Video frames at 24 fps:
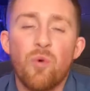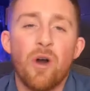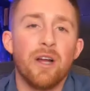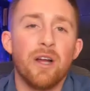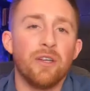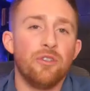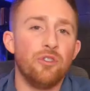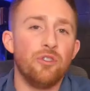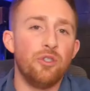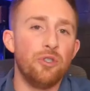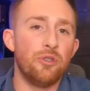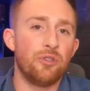We
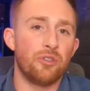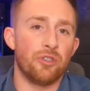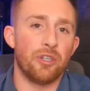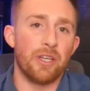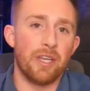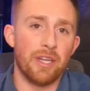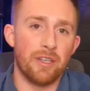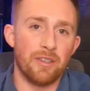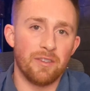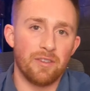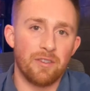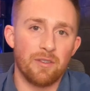want
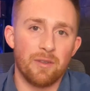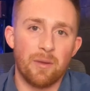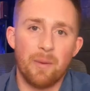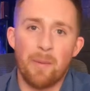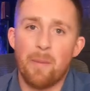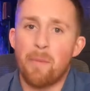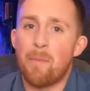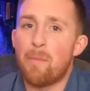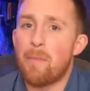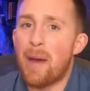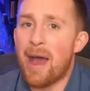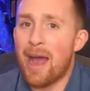nutrients,
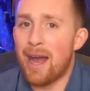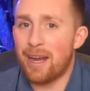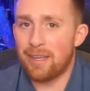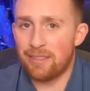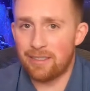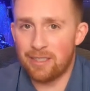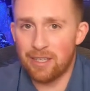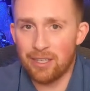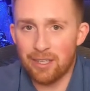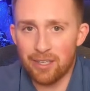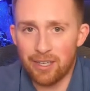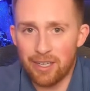
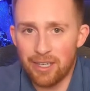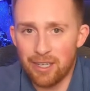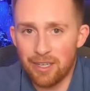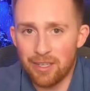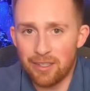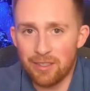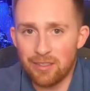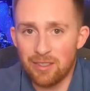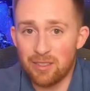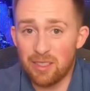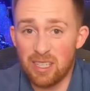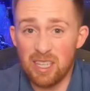
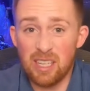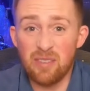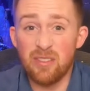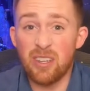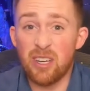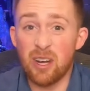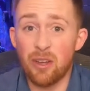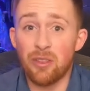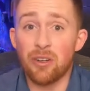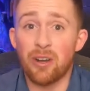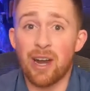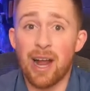bacterias,
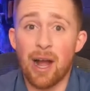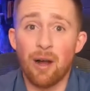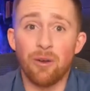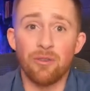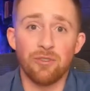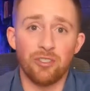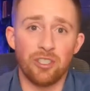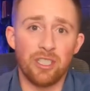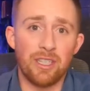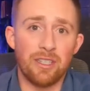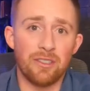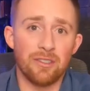even other
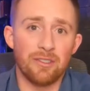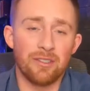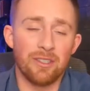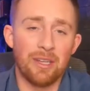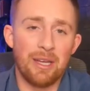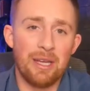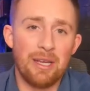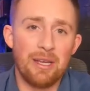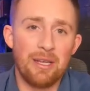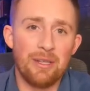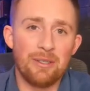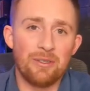algae
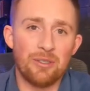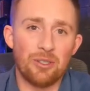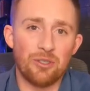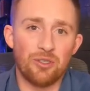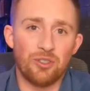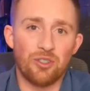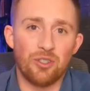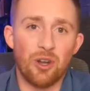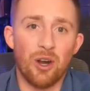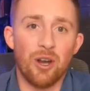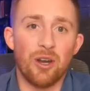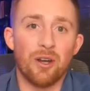
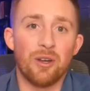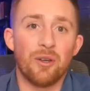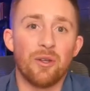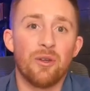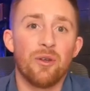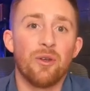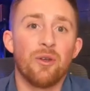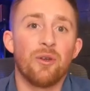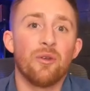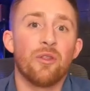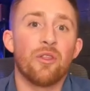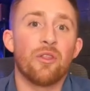to
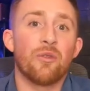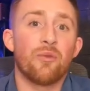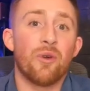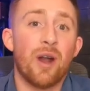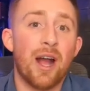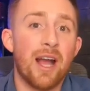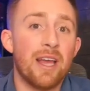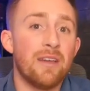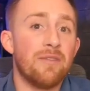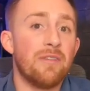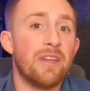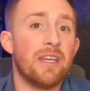start
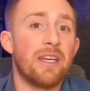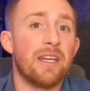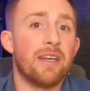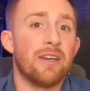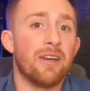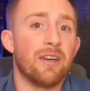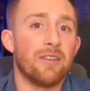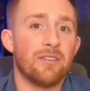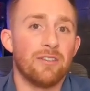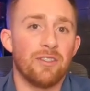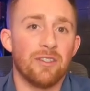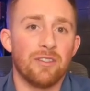
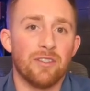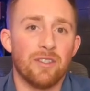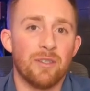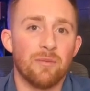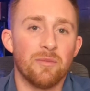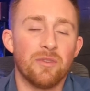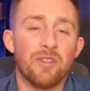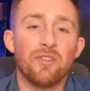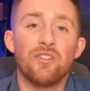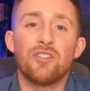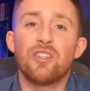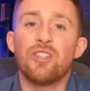thriving in our
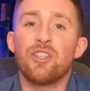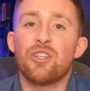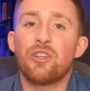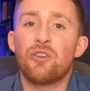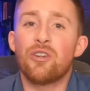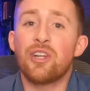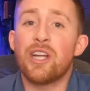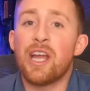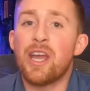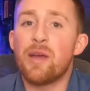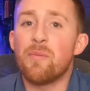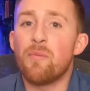systems. This is going
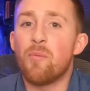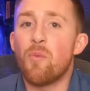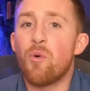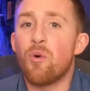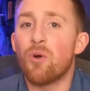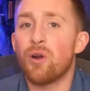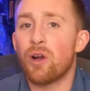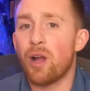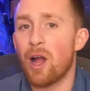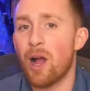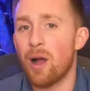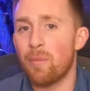to create
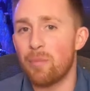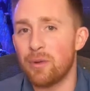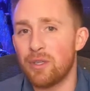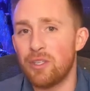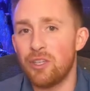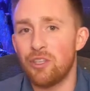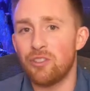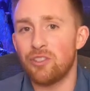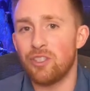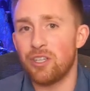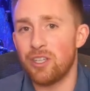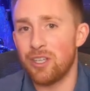more
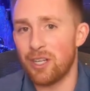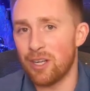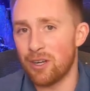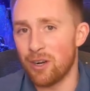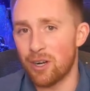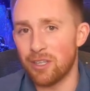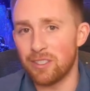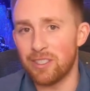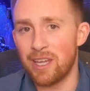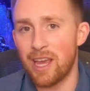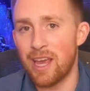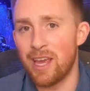competition
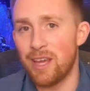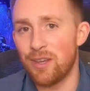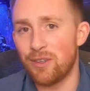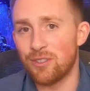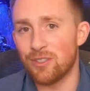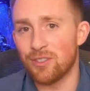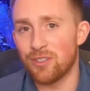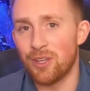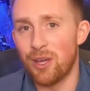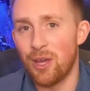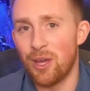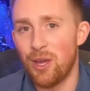in our
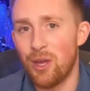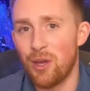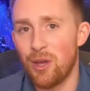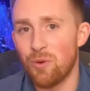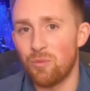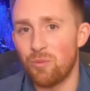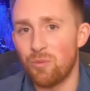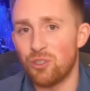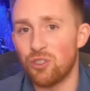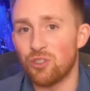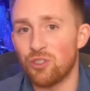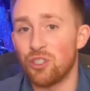tanks,
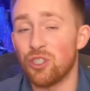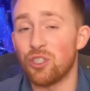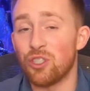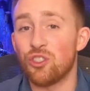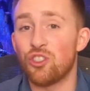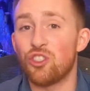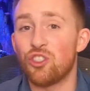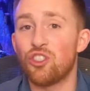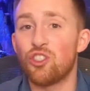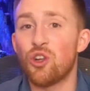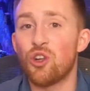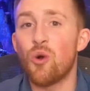which is
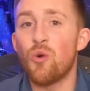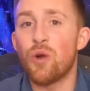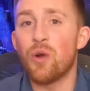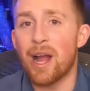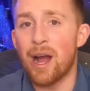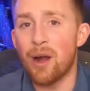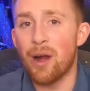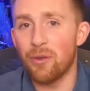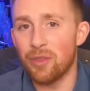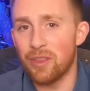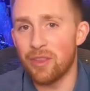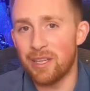going to
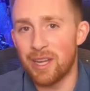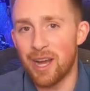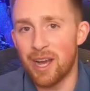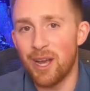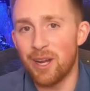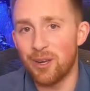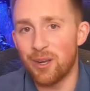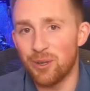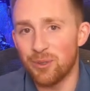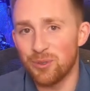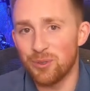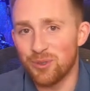choke out the
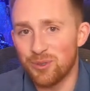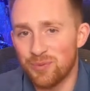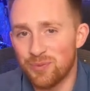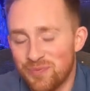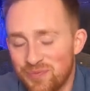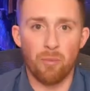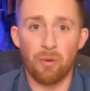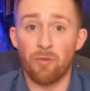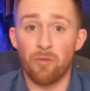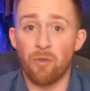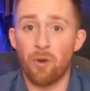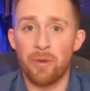dinos.
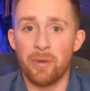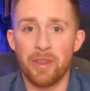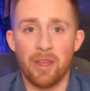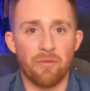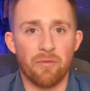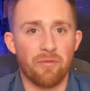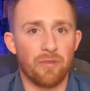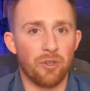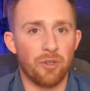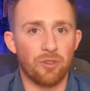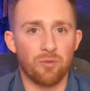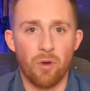While performing
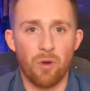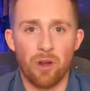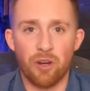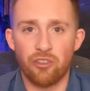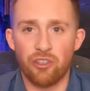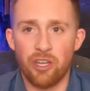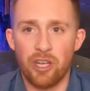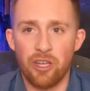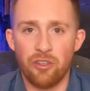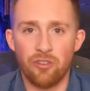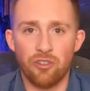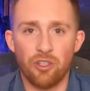that first
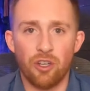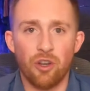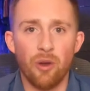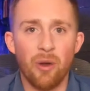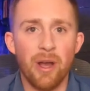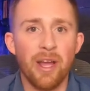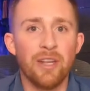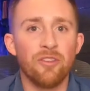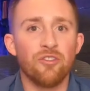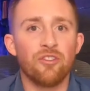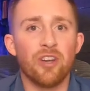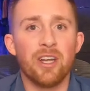water change,
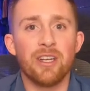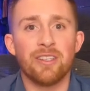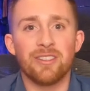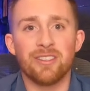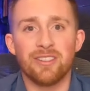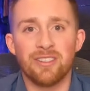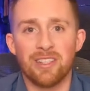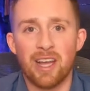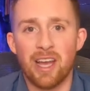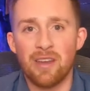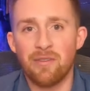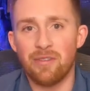go ahead and try
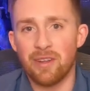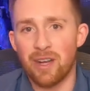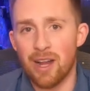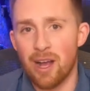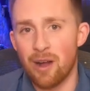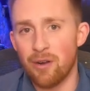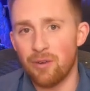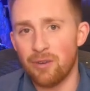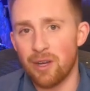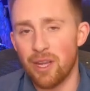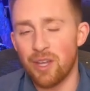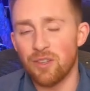to
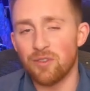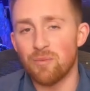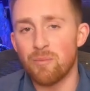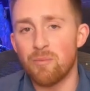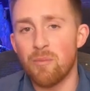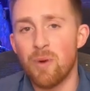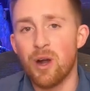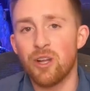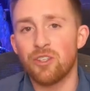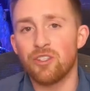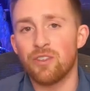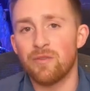siphon out
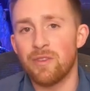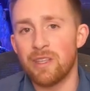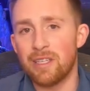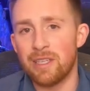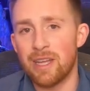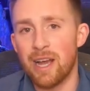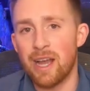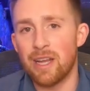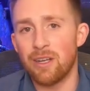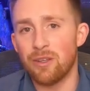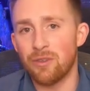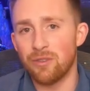as much of
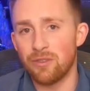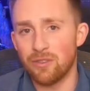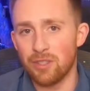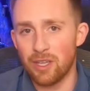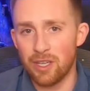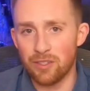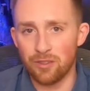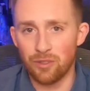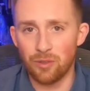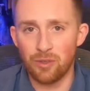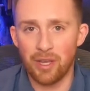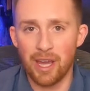the
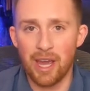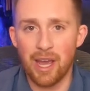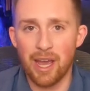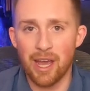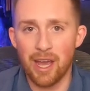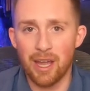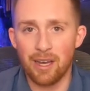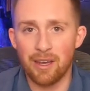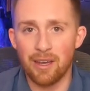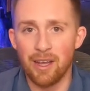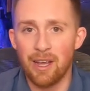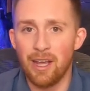dinos as you
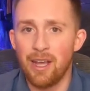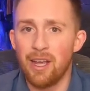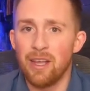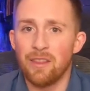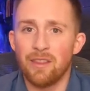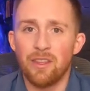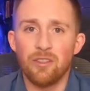can.